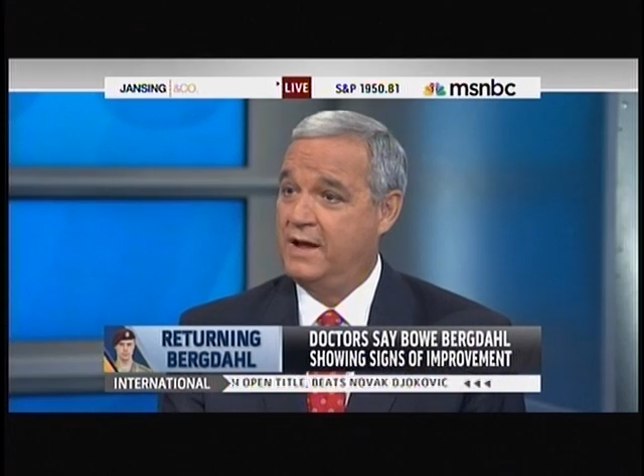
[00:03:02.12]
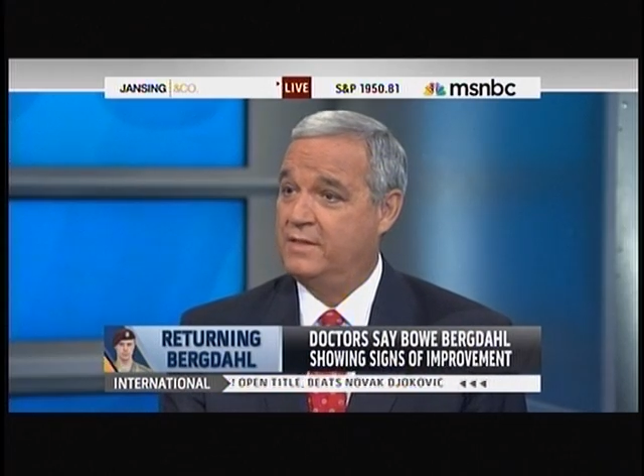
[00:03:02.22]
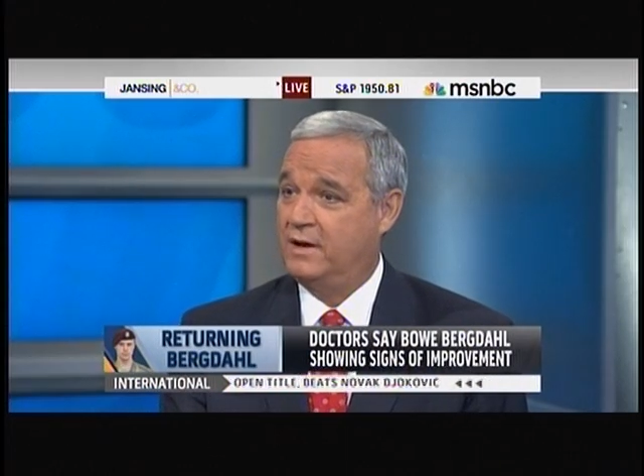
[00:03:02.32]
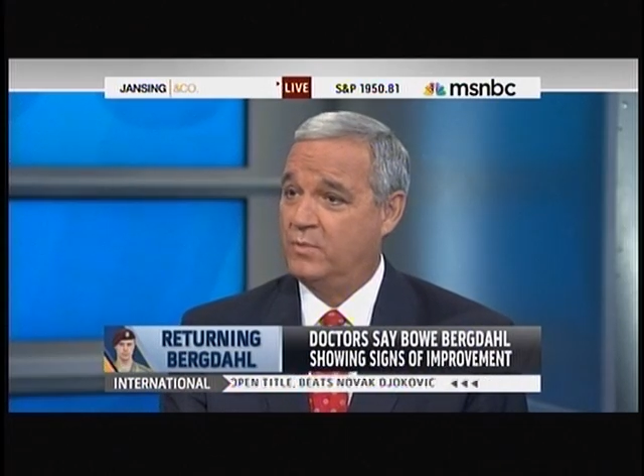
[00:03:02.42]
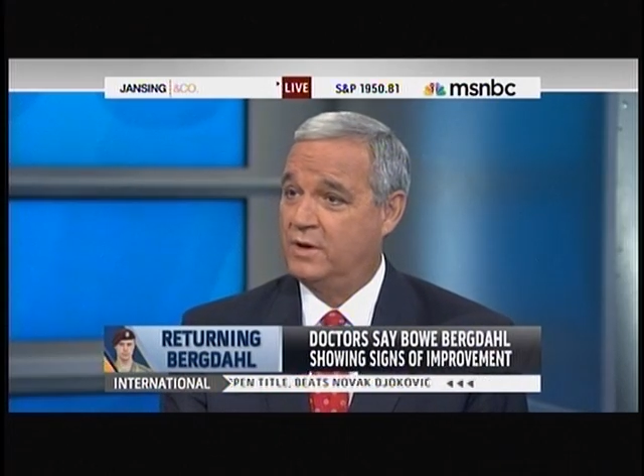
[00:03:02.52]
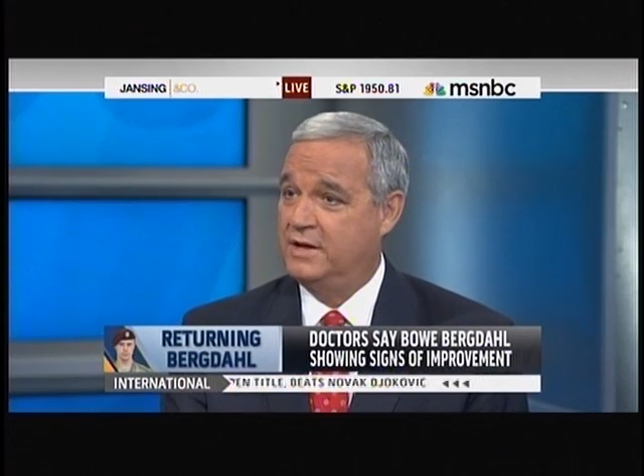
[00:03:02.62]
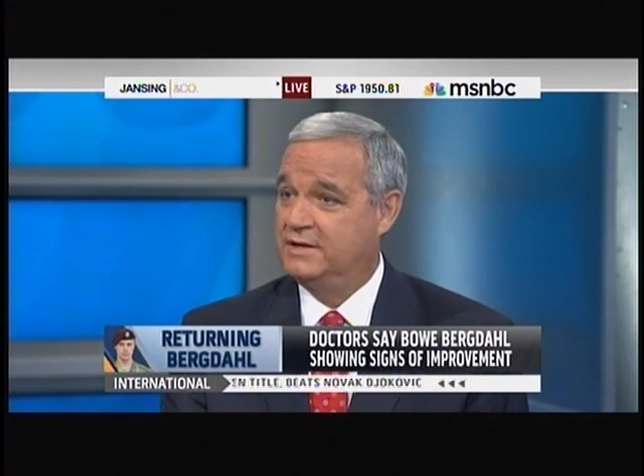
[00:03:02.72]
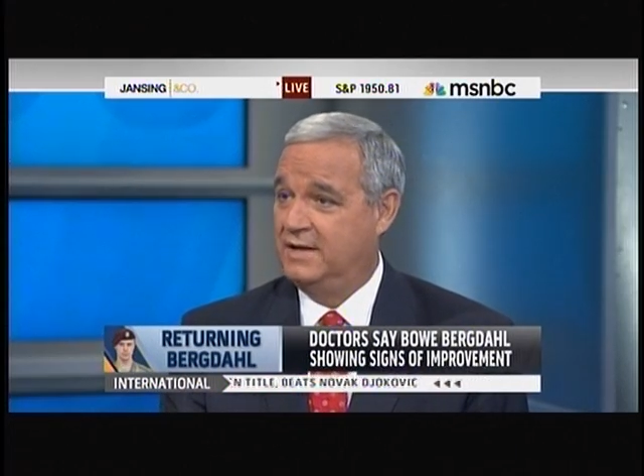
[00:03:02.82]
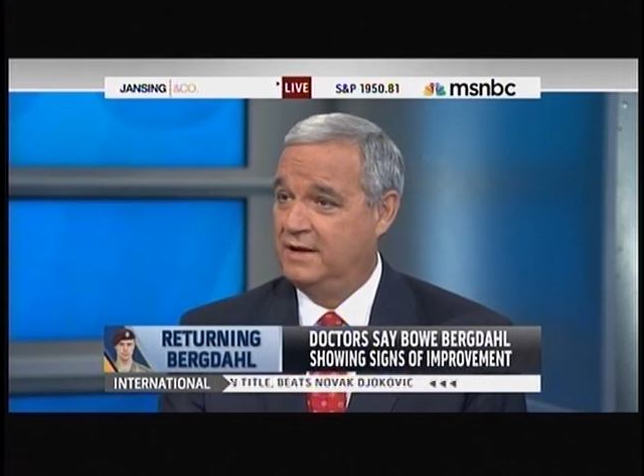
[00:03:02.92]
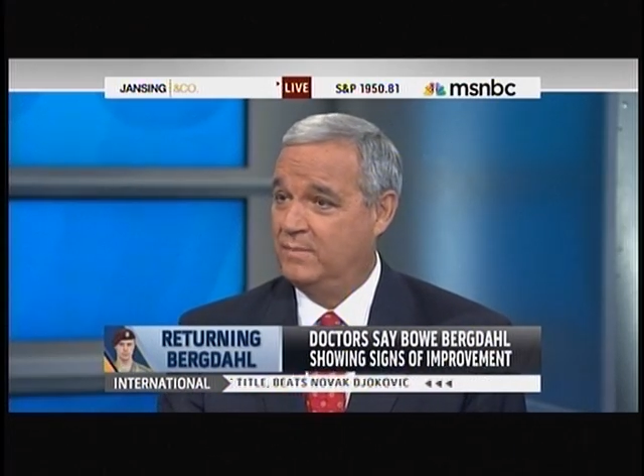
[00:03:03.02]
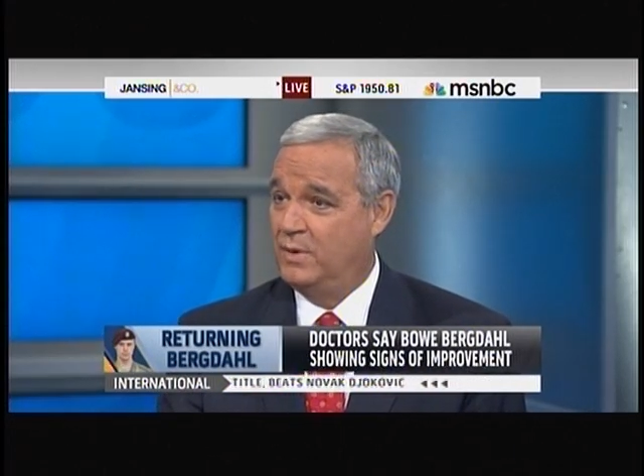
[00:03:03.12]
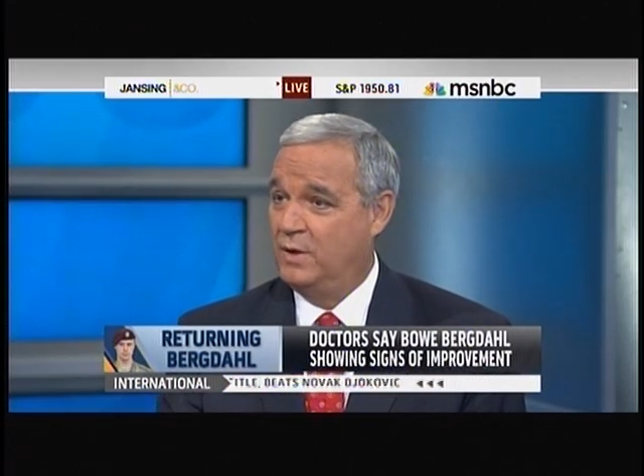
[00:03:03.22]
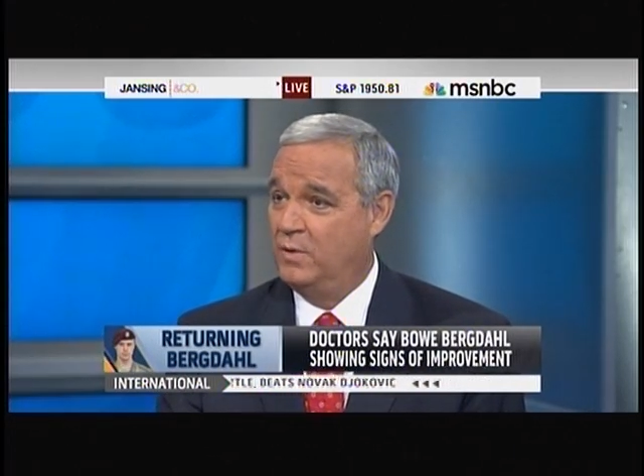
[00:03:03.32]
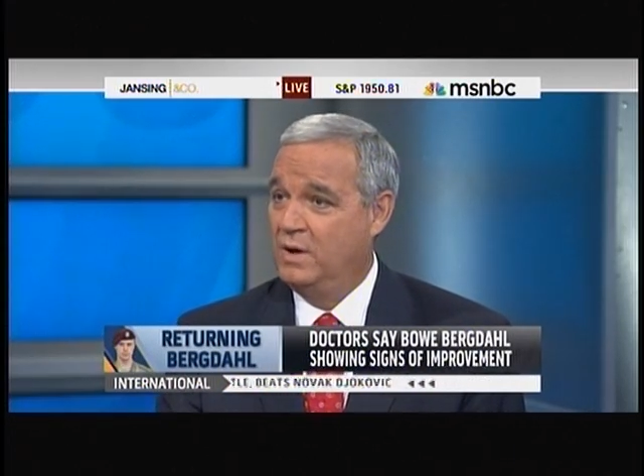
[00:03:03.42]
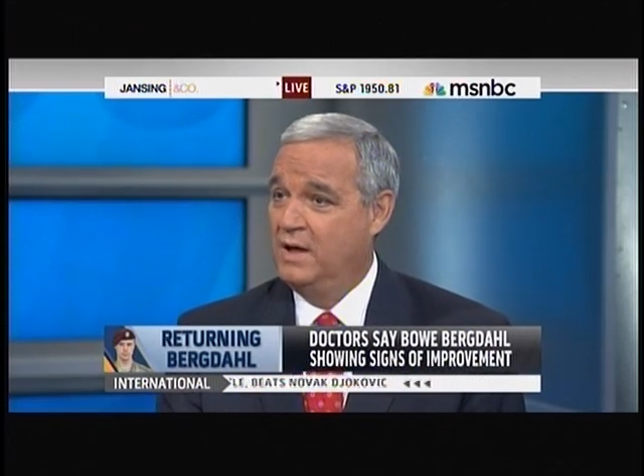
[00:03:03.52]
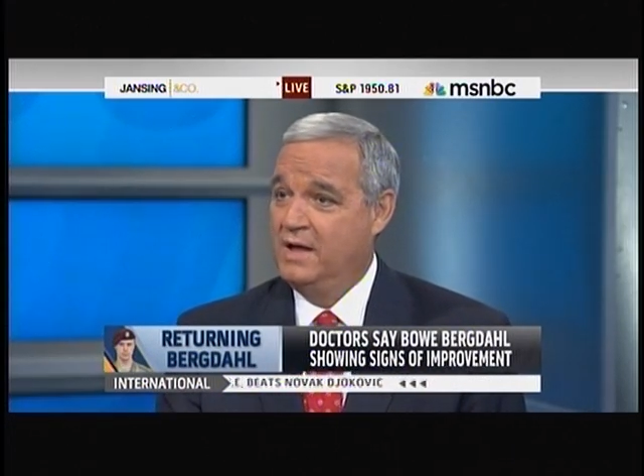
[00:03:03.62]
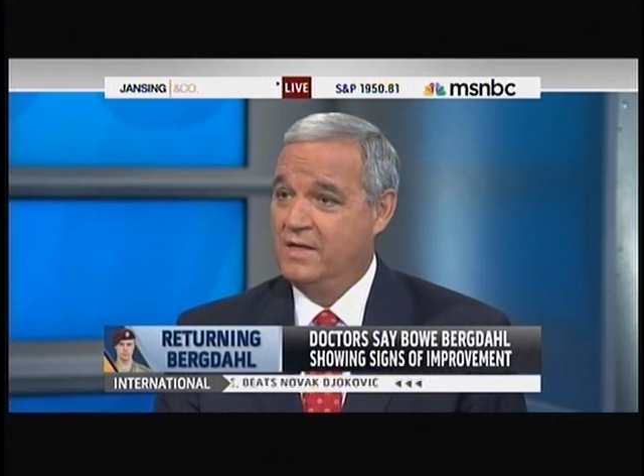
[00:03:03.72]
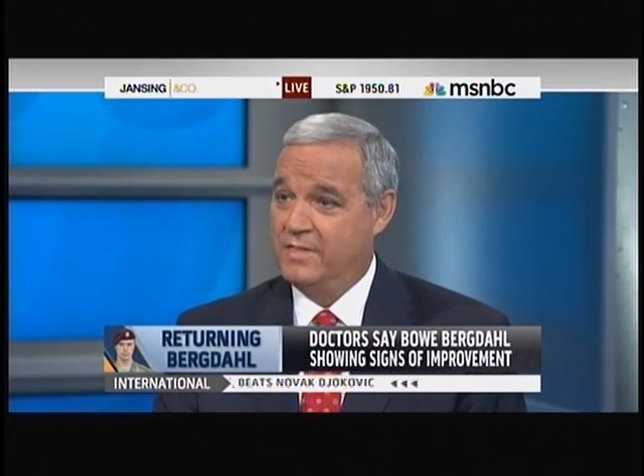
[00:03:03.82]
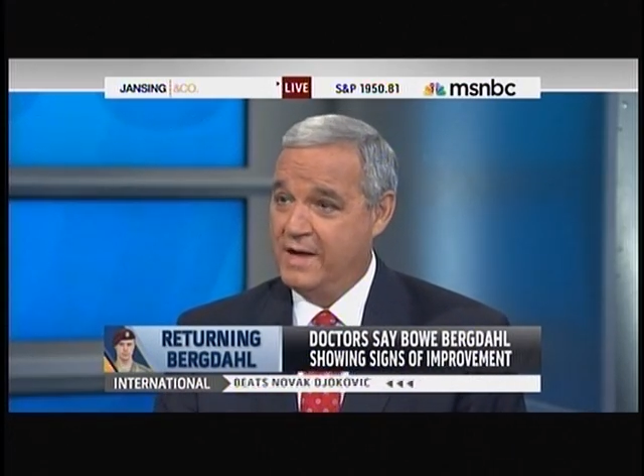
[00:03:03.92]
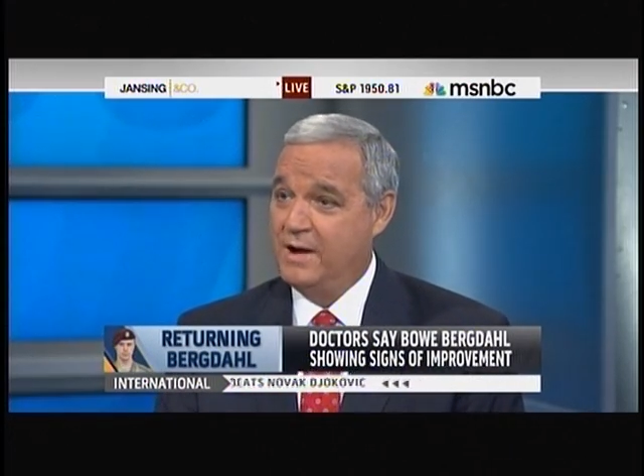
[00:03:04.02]
that were in Gitmo,
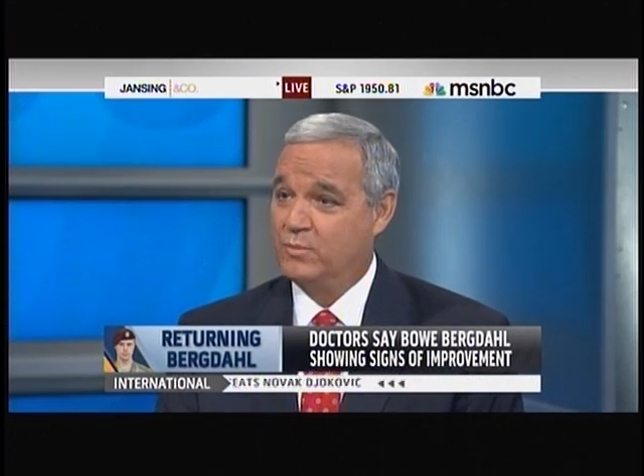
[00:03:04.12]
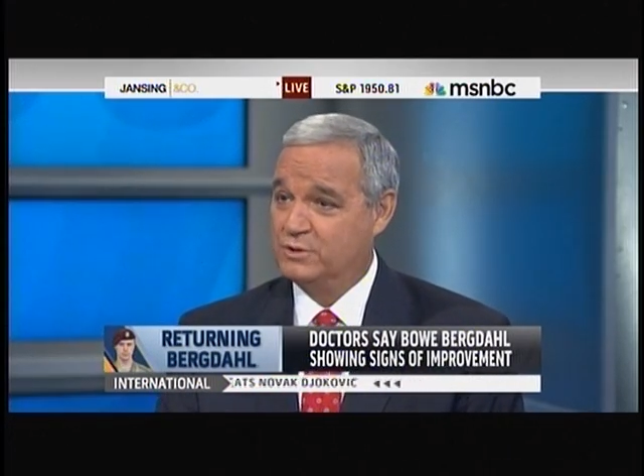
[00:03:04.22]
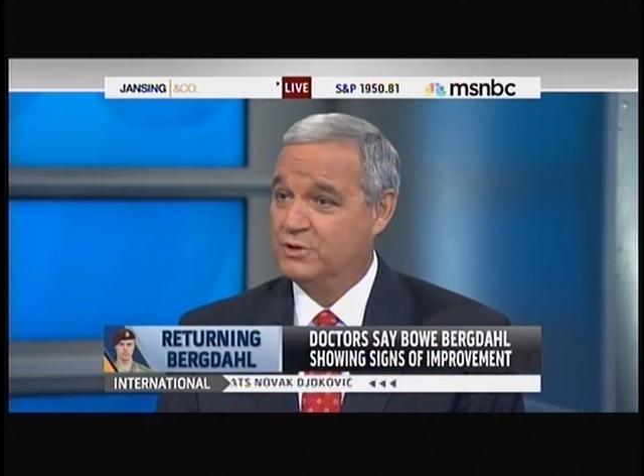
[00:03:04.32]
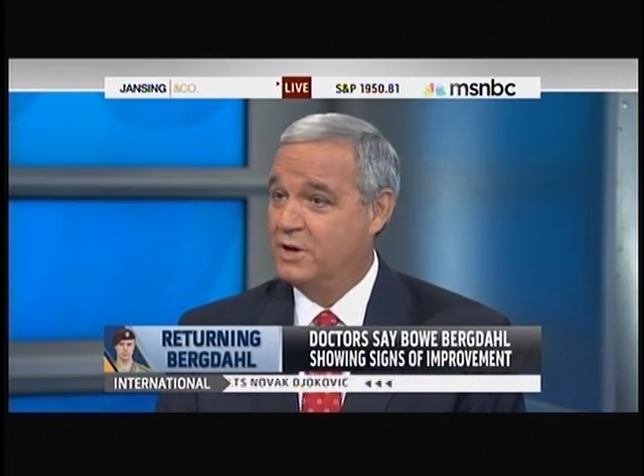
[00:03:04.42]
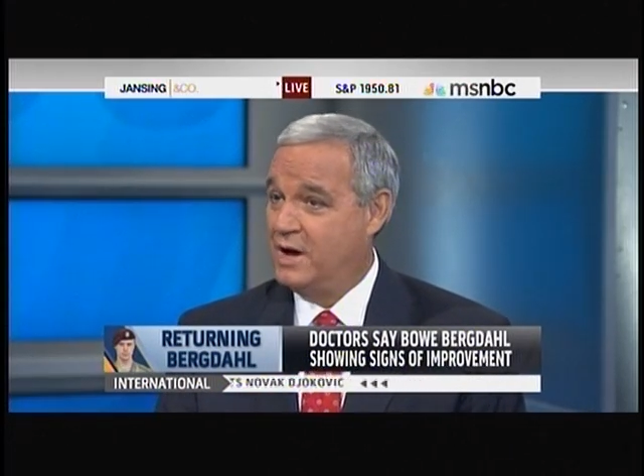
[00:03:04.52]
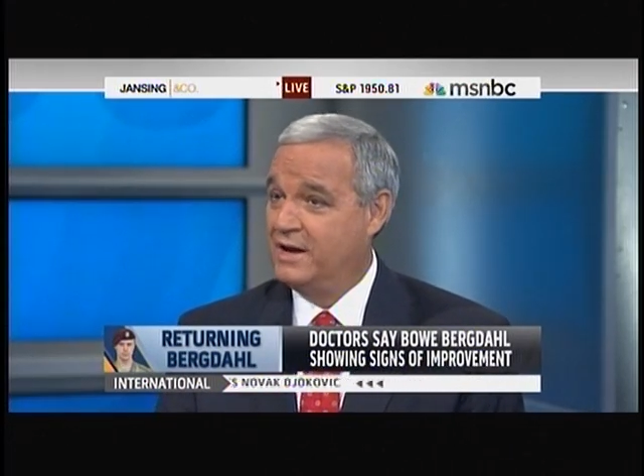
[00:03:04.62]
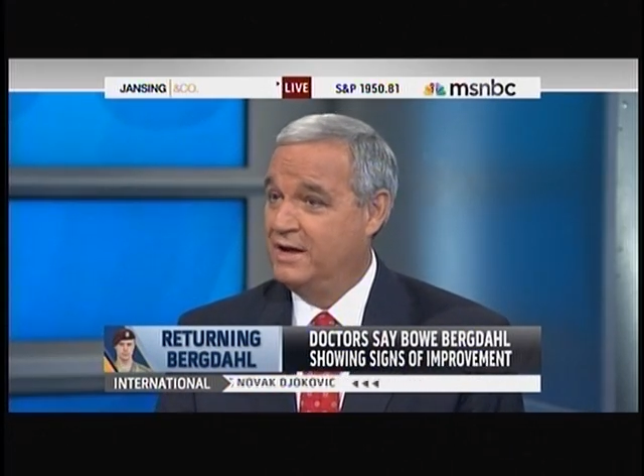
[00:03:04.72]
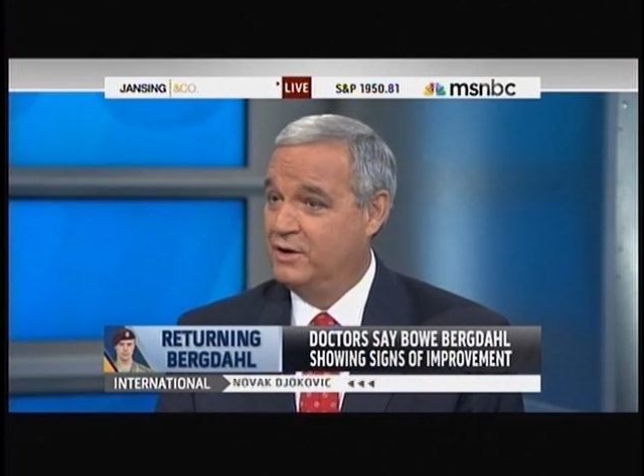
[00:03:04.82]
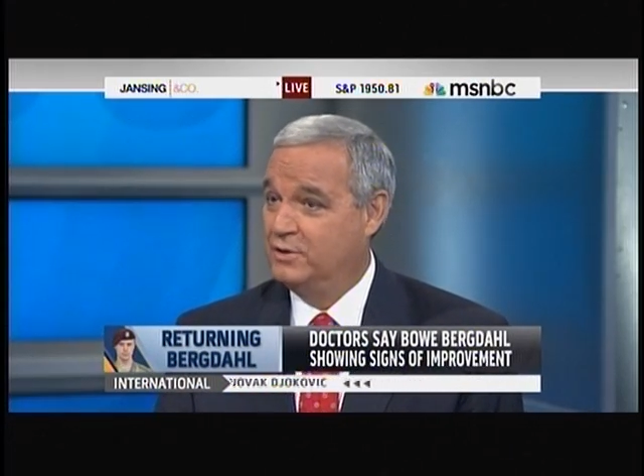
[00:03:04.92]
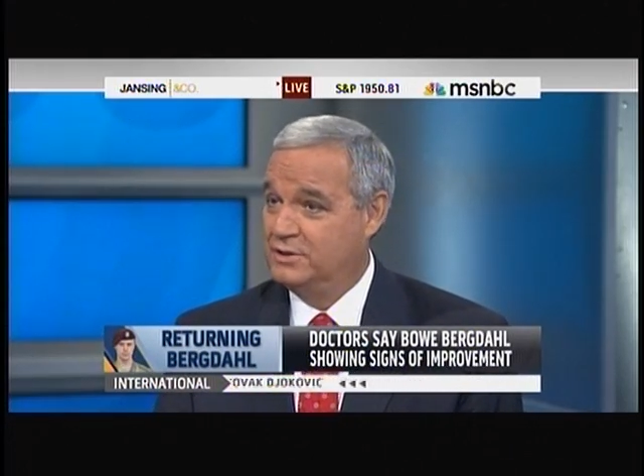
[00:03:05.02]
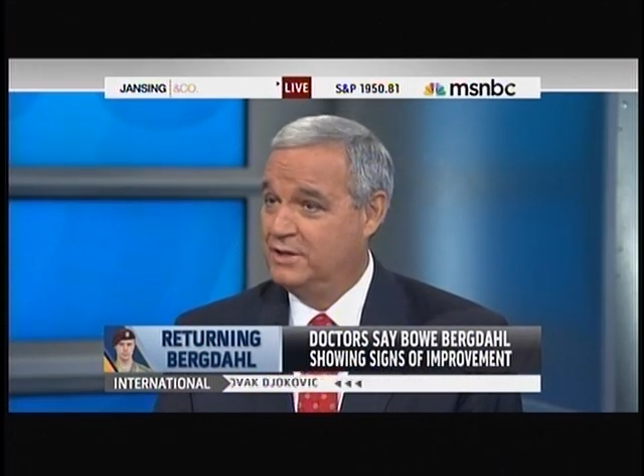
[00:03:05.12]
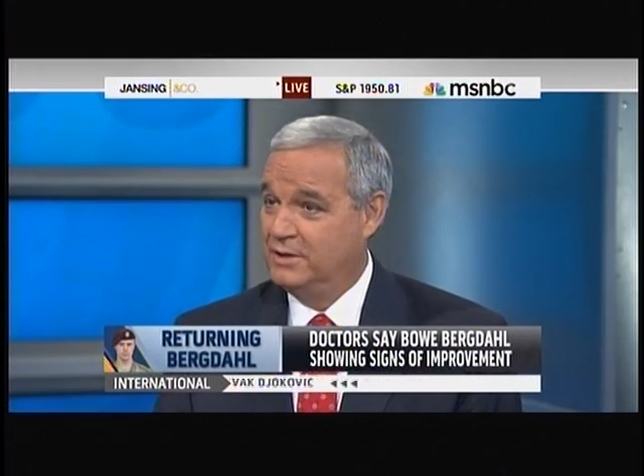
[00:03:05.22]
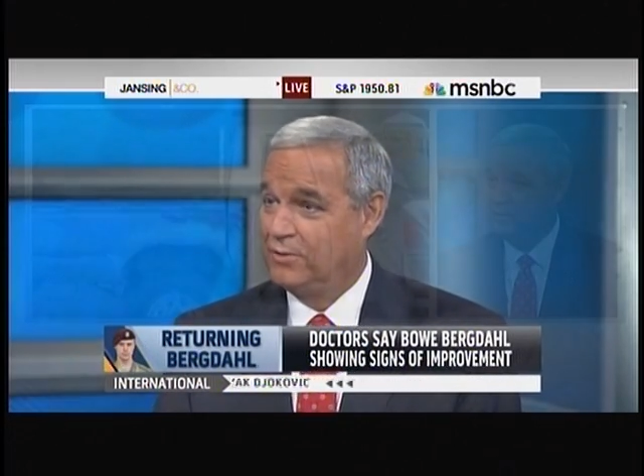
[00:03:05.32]
that was not a good deal